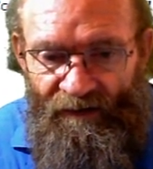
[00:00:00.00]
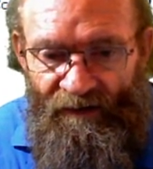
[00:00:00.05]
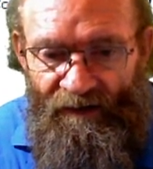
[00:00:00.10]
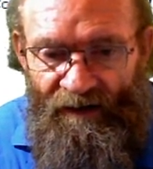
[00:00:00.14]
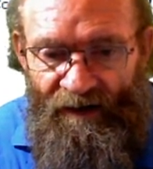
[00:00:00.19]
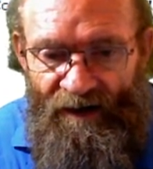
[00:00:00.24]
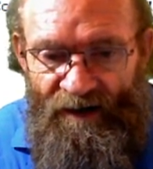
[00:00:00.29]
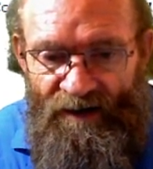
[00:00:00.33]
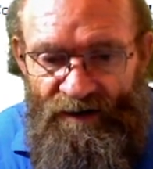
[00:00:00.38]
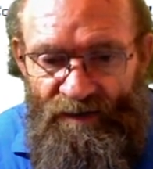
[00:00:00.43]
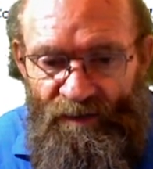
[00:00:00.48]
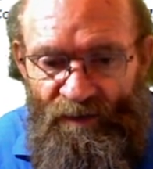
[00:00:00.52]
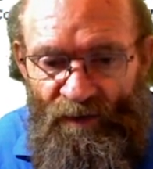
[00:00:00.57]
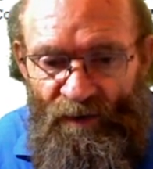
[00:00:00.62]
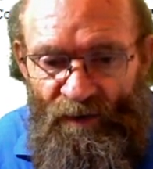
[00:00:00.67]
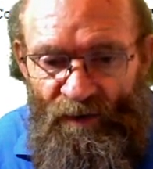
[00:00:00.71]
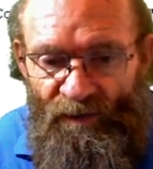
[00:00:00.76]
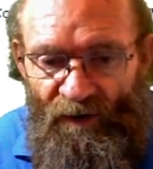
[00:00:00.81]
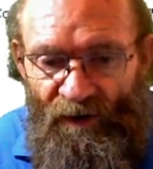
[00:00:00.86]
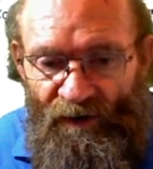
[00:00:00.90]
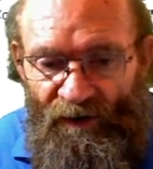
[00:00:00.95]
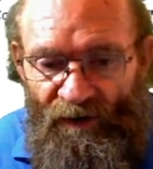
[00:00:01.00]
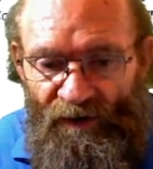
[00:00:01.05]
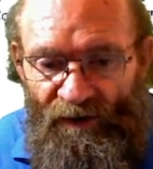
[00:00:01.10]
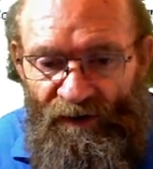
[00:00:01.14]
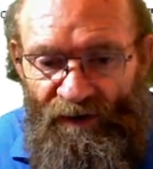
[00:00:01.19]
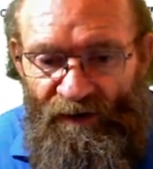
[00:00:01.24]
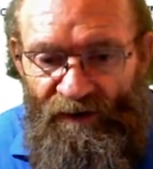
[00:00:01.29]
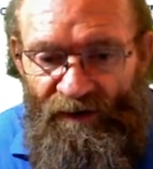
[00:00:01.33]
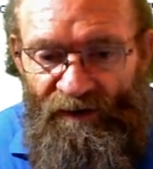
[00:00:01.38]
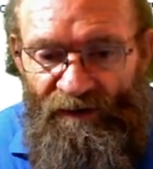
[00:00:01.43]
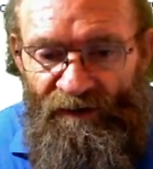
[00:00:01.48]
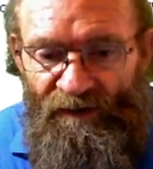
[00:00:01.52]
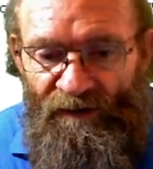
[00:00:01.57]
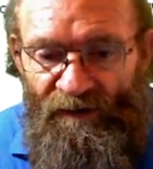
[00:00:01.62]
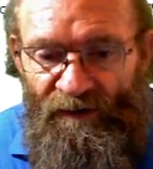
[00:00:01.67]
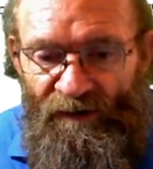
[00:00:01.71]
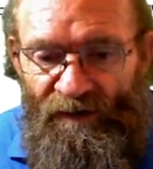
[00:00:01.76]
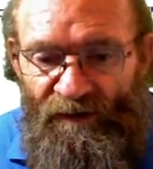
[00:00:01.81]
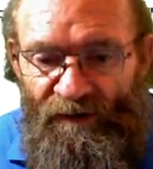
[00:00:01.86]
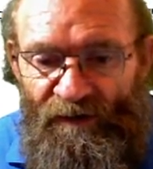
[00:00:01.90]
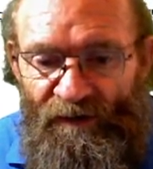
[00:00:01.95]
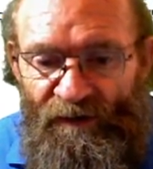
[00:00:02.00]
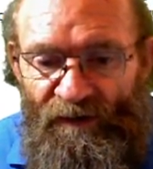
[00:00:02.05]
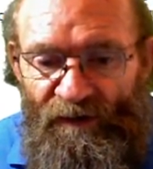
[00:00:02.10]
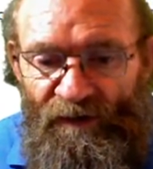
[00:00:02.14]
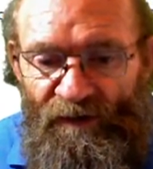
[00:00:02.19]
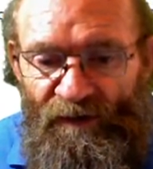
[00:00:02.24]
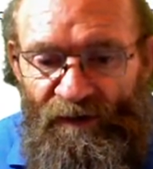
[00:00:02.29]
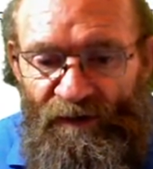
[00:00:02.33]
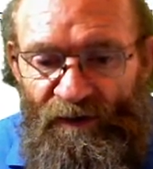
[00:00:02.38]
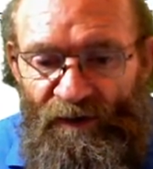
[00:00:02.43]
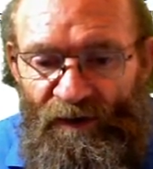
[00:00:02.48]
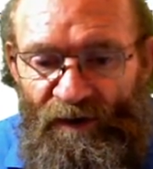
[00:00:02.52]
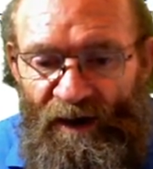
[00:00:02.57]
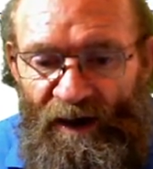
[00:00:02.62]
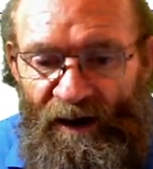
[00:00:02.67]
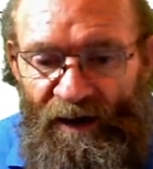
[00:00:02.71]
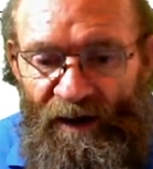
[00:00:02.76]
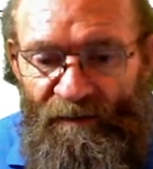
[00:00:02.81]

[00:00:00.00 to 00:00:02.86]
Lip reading: has moved on to there.